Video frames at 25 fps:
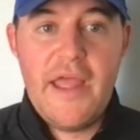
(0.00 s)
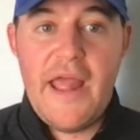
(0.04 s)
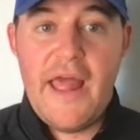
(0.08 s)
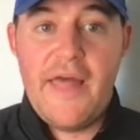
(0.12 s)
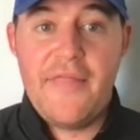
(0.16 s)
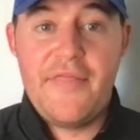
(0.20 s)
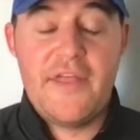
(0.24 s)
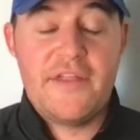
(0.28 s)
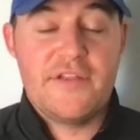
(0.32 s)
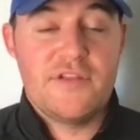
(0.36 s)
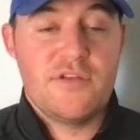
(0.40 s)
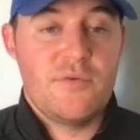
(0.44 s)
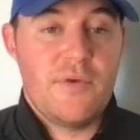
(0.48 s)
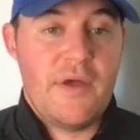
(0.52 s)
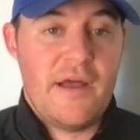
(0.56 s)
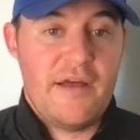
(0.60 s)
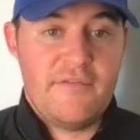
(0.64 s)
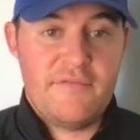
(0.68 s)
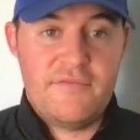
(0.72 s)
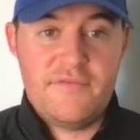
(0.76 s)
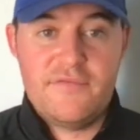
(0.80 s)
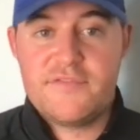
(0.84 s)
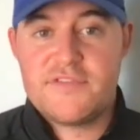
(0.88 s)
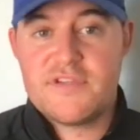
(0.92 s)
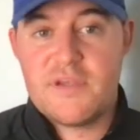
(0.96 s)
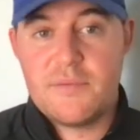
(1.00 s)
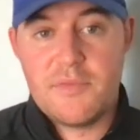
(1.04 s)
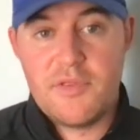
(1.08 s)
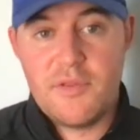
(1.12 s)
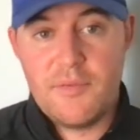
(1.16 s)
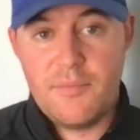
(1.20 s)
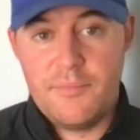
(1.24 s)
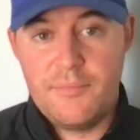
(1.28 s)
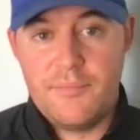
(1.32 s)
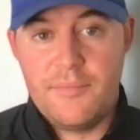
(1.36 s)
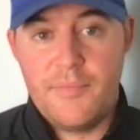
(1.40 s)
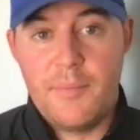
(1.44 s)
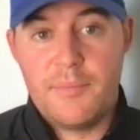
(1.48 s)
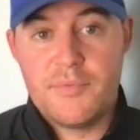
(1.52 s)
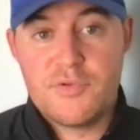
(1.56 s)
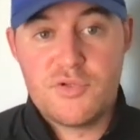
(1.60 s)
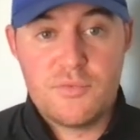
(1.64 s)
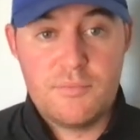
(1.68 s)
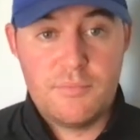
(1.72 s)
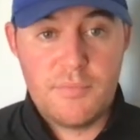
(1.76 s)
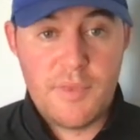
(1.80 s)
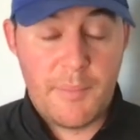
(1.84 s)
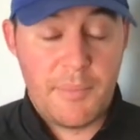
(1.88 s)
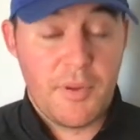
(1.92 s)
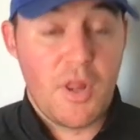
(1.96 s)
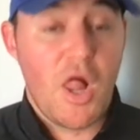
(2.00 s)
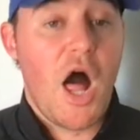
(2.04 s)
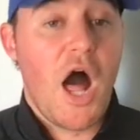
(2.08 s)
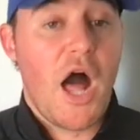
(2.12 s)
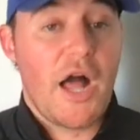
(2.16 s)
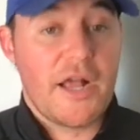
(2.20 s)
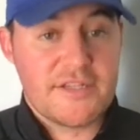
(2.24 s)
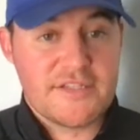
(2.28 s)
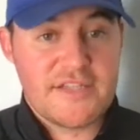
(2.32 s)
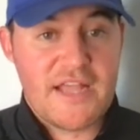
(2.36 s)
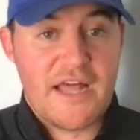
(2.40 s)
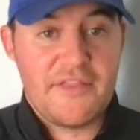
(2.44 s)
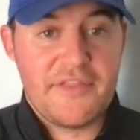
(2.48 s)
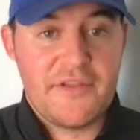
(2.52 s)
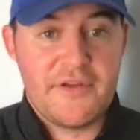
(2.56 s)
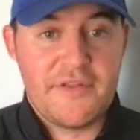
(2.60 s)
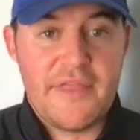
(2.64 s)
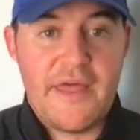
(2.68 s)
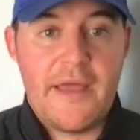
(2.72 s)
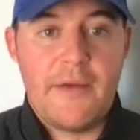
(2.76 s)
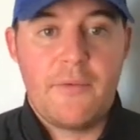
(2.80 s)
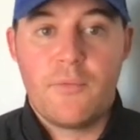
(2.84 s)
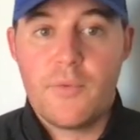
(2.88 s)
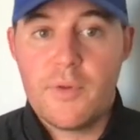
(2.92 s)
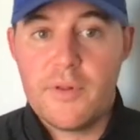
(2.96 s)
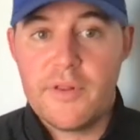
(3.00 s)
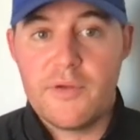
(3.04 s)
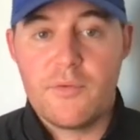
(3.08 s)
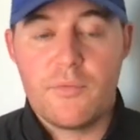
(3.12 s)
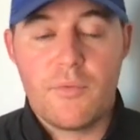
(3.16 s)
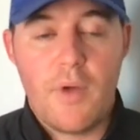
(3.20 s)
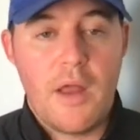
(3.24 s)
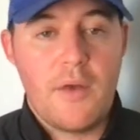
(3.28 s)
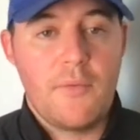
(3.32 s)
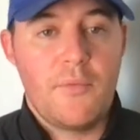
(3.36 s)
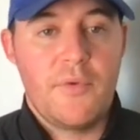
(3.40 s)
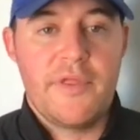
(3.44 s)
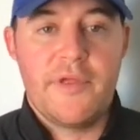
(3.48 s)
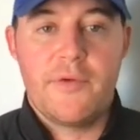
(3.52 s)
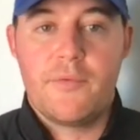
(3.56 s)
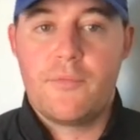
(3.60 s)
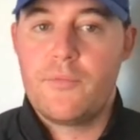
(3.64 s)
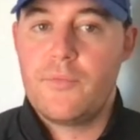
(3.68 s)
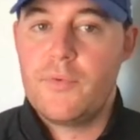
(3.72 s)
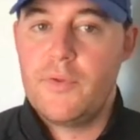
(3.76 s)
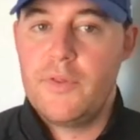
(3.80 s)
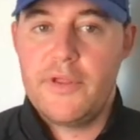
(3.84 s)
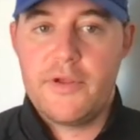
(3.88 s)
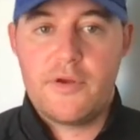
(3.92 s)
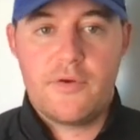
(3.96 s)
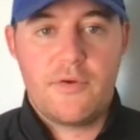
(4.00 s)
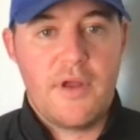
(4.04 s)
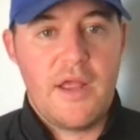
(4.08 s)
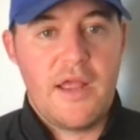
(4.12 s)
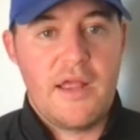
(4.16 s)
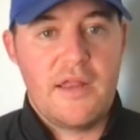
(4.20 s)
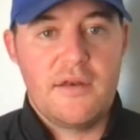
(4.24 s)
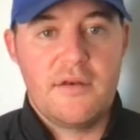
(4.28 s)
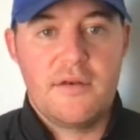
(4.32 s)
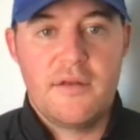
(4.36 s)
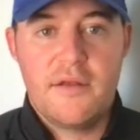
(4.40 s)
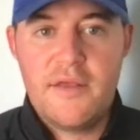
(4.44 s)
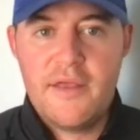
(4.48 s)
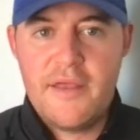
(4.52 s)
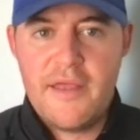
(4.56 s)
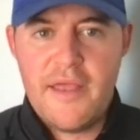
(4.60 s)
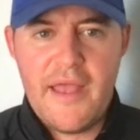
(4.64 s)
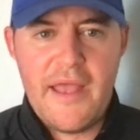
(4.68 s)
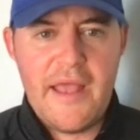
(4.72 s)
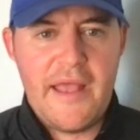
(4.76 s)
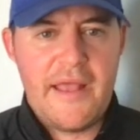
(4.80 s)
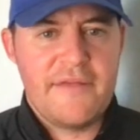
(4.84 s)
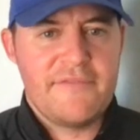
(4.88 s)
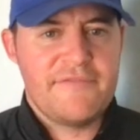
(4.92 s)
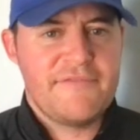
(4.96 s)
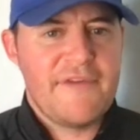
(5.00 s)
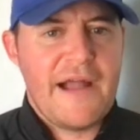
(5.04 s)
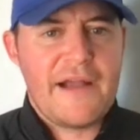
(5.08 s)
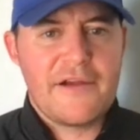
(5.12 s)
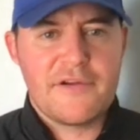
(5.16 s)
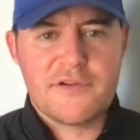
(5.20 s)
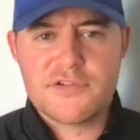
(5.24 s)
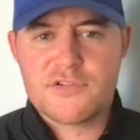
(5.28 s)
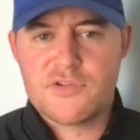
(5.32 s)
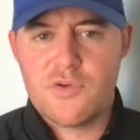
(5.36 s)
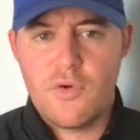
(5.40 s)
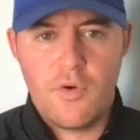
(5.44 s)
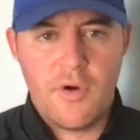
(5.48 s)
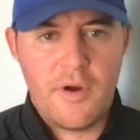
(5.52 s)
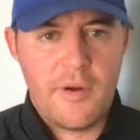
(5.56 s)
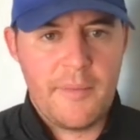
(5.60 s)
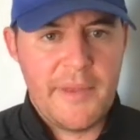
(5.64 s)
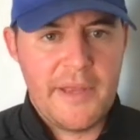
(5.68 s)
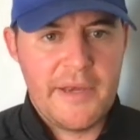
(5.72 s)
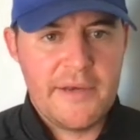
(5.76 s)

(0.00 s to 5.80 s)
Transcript: And then you have some of the blogs out there that really run with it, really create a firestorm.